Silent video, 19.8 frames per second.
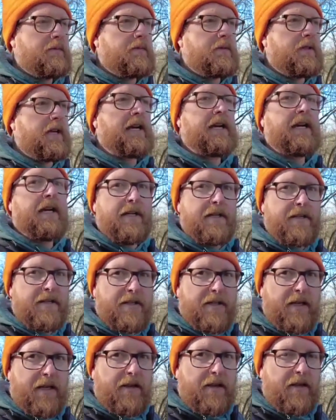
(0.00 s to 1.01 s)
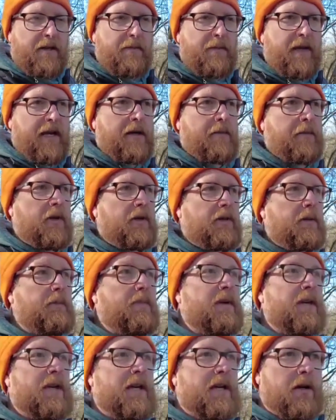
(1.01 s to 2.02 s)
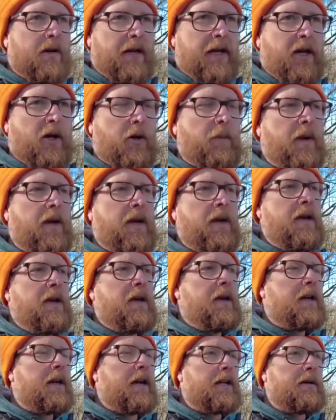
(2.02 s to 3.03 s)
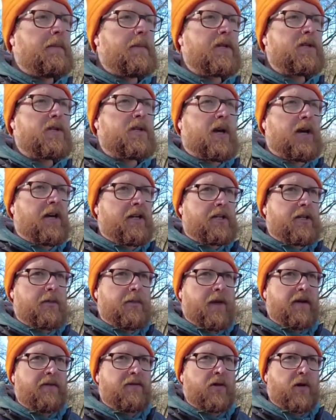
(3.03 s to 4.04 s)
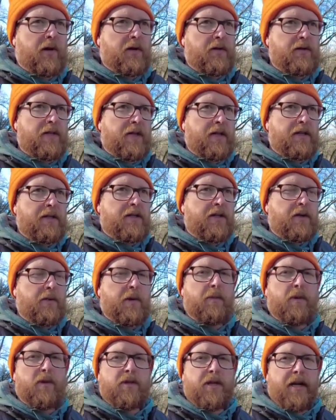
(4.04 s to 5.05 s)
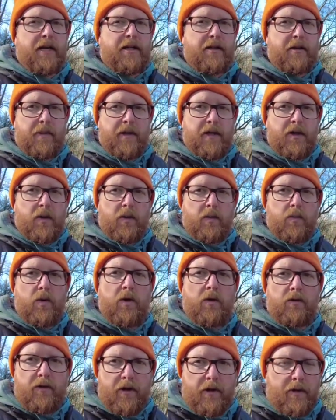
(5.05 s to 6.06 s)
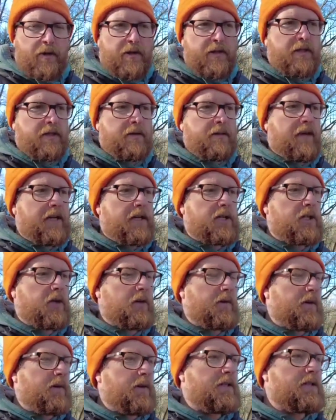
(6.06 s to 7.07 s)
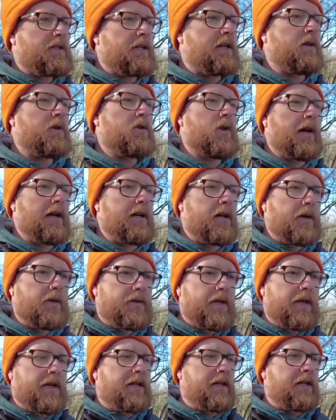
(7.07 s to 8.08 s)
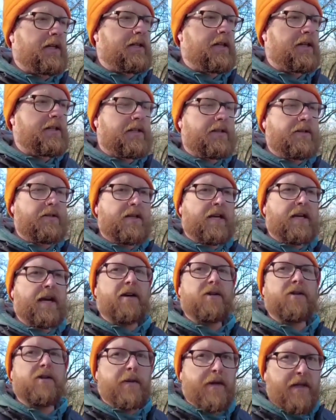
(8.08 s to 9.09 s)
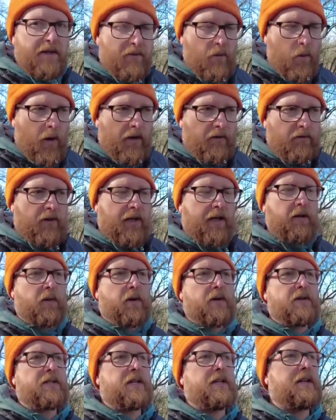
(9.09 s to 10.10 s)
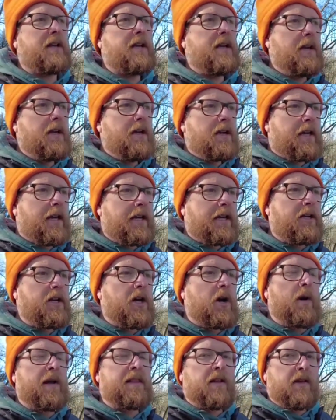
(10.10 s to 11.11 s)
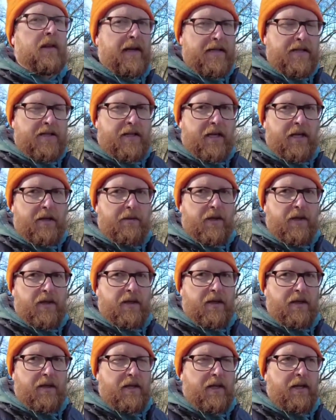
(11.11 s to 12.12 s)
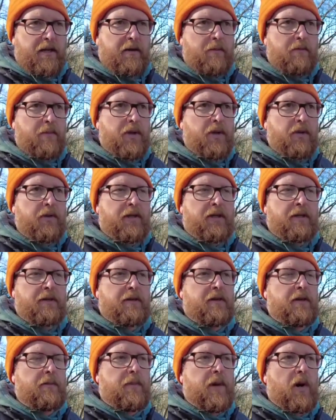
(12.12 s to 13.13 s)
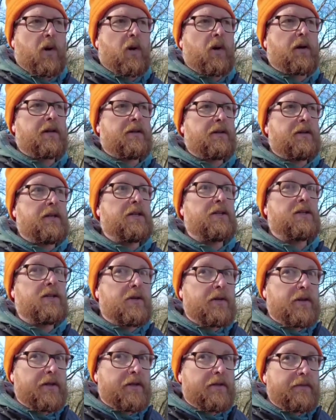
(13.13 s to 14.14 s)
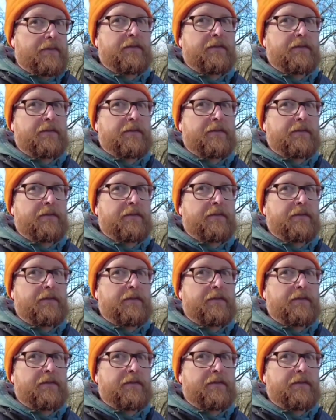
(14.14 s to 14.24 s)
decades, and then being able to be here and help kind of massage the paved trails in, so we protect the big old wolf oaks and make sure that the single track goes in and doesn't take out too many wildflowers, and kind of knowing the landscape and then kind of building the park into it